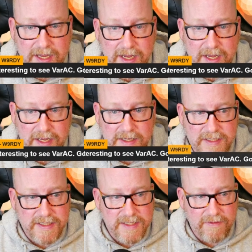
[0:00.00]

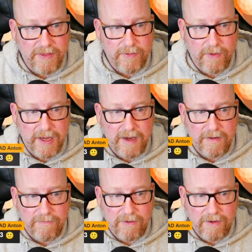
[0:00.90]

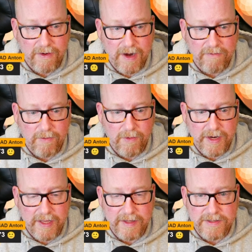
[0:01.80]
7-3 for
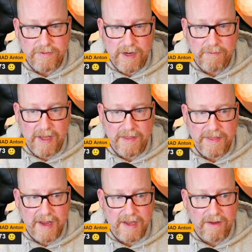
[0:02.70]
everyone in the stream, and
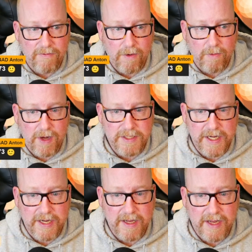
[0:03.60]
thank you for
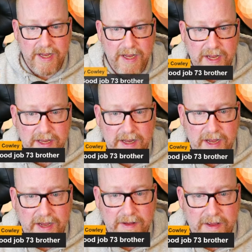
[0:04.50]
watching,
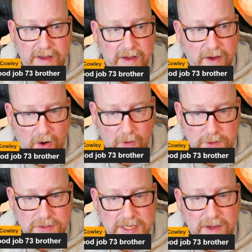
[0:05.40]
and hope
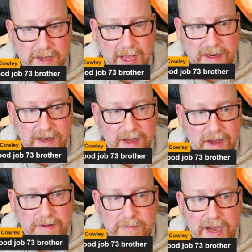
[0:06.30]
to see you again
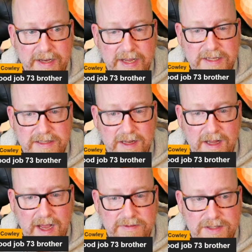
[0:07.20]
on my next
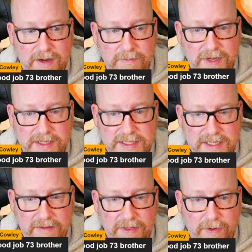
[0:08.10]
live stream.
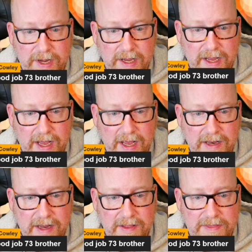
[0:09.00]
7-3,
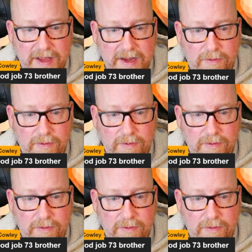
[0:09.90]
and thank you